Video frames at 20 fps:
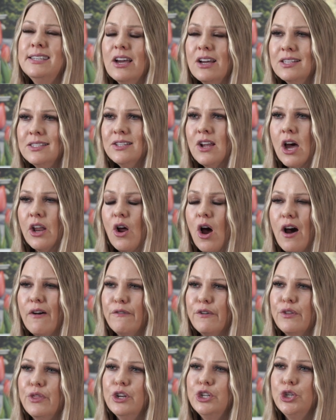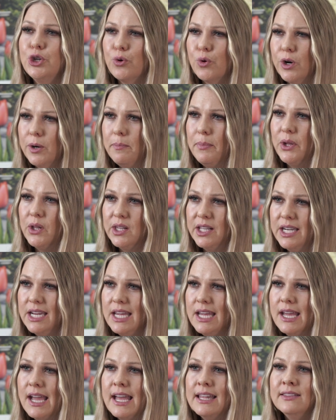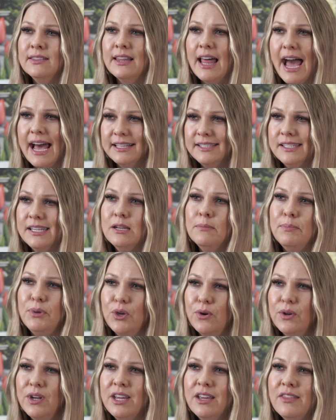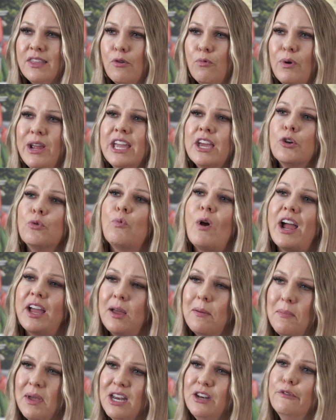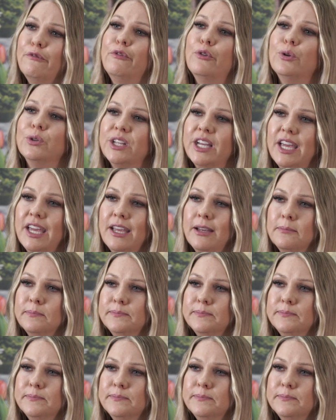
does not offer the durability and lasting beauty that we can recommend fully.